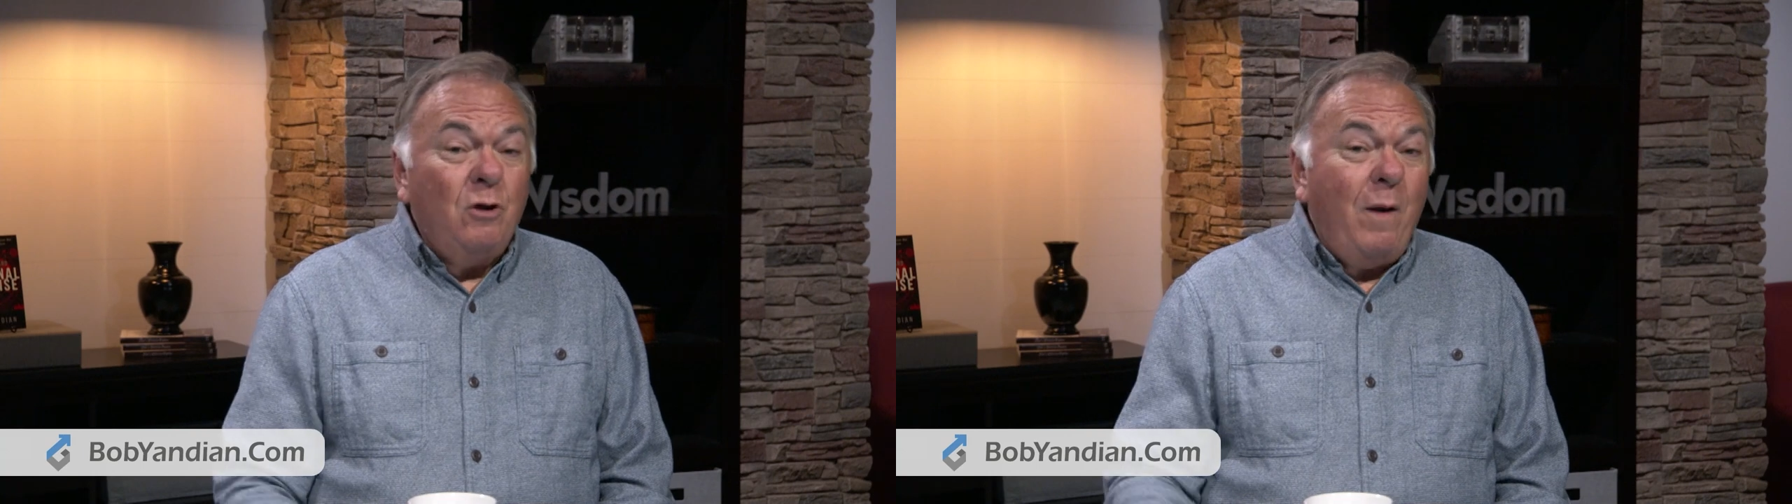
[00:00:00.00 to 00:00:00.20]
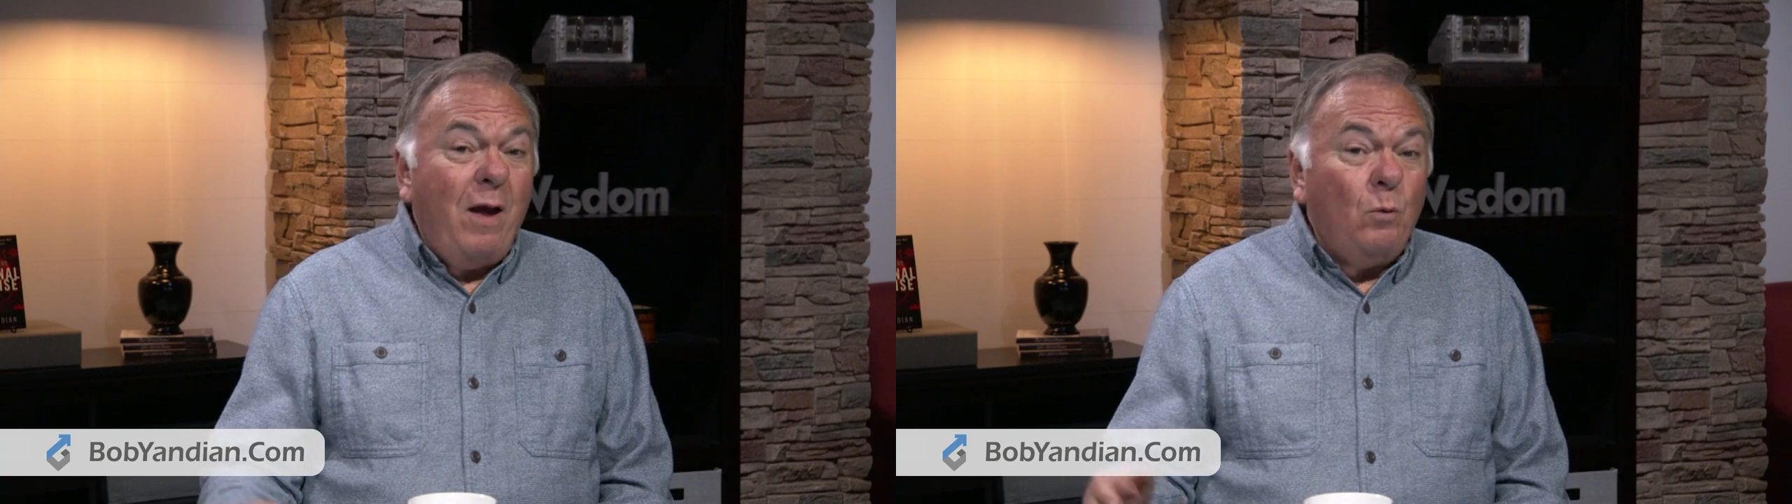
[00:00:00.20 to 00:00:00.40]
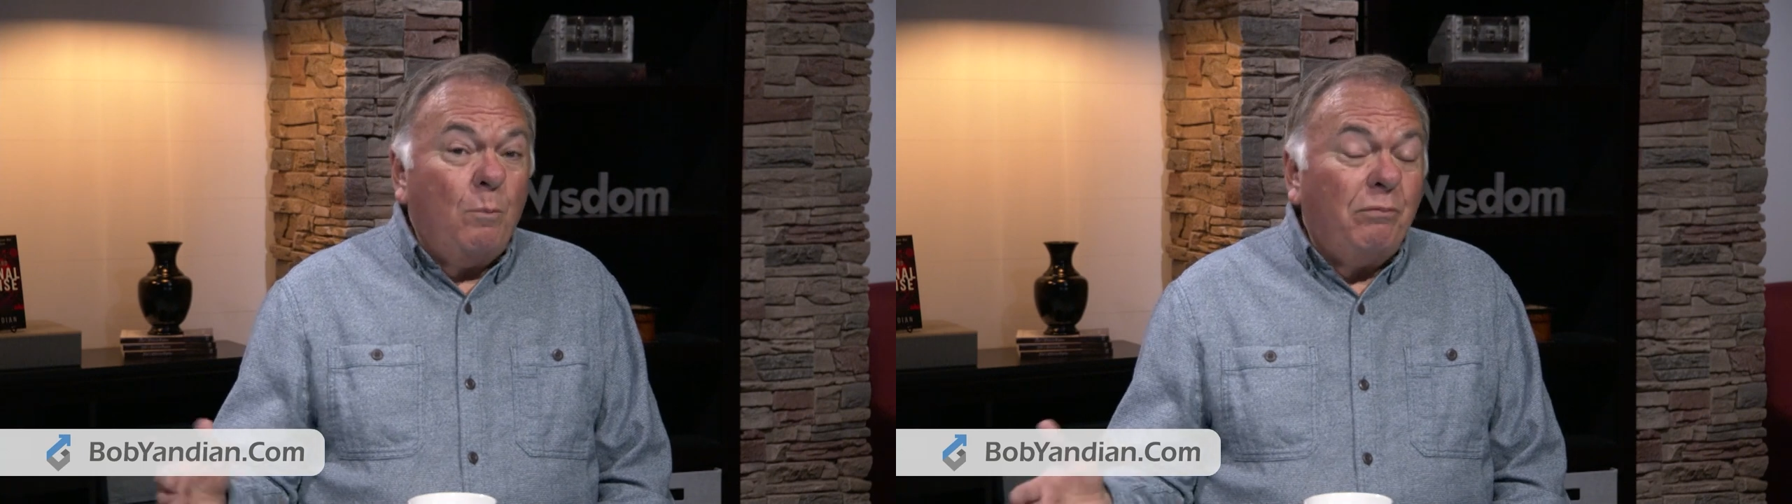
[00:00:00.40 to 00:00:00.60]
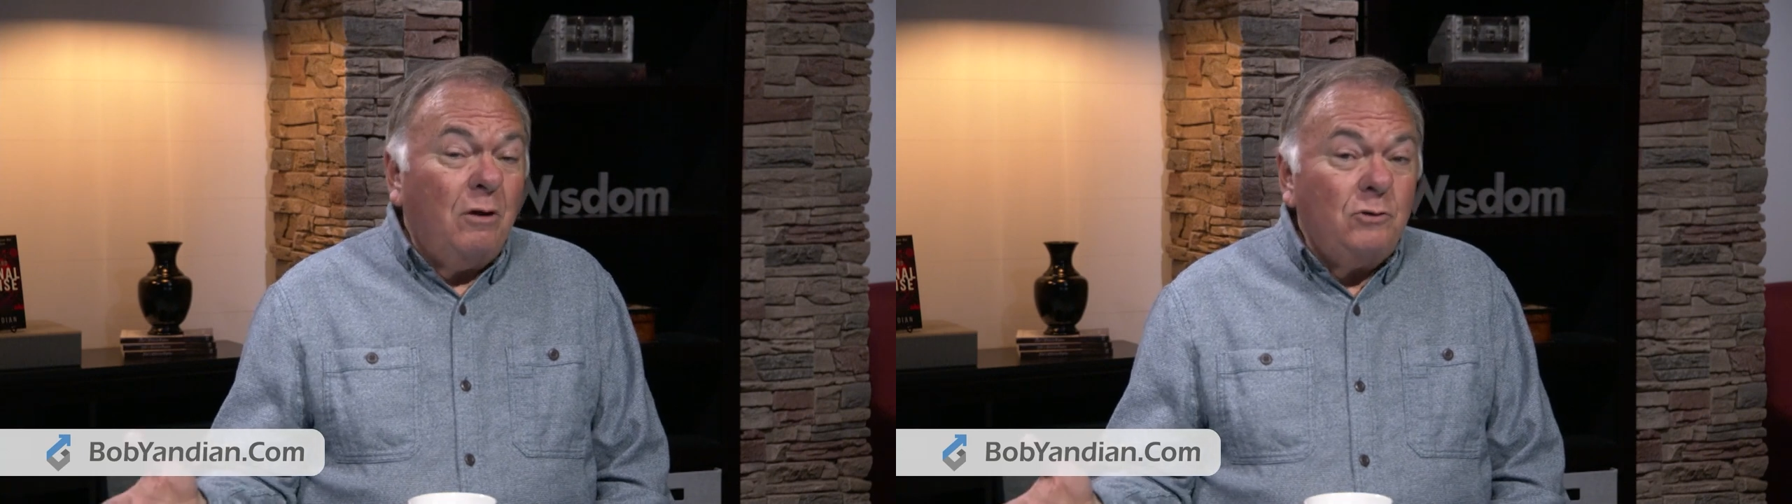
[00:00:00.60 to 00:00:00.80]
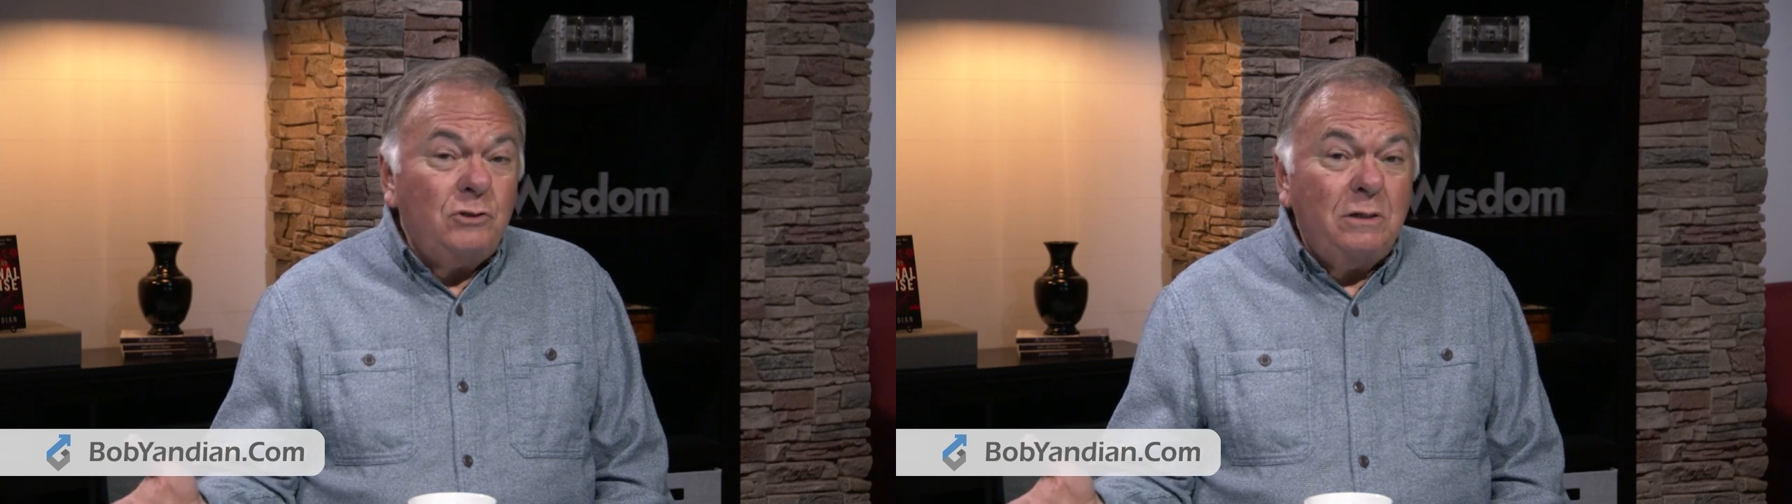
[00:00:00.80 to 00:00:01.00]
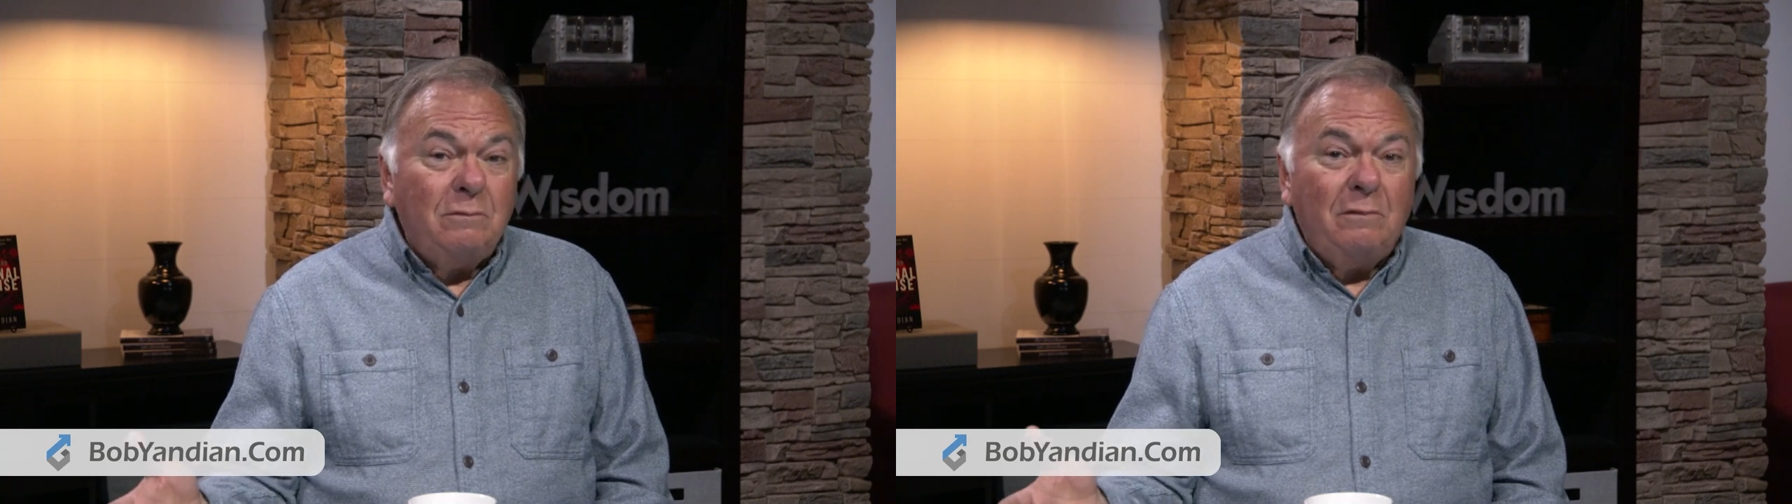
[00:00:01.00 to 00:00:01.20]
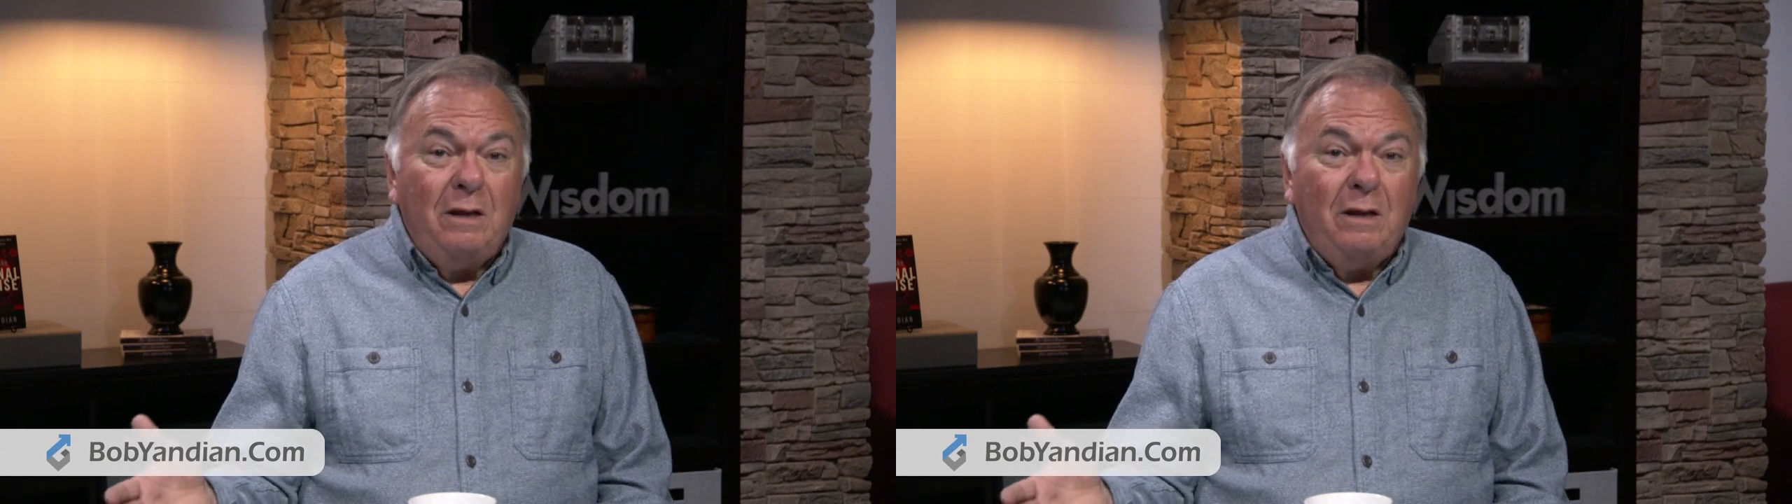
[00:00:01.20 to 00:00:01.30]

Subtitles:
know how to approach it.